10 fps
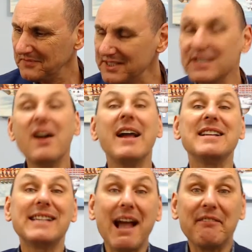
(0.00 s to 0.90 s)
Tonight
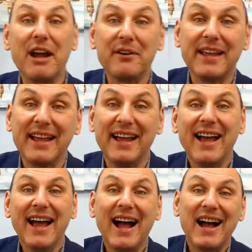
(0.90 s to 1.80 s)
it's karaoke
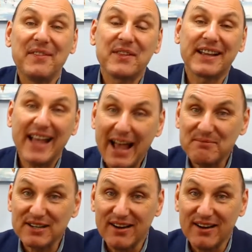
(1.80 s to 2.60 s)
at the Camden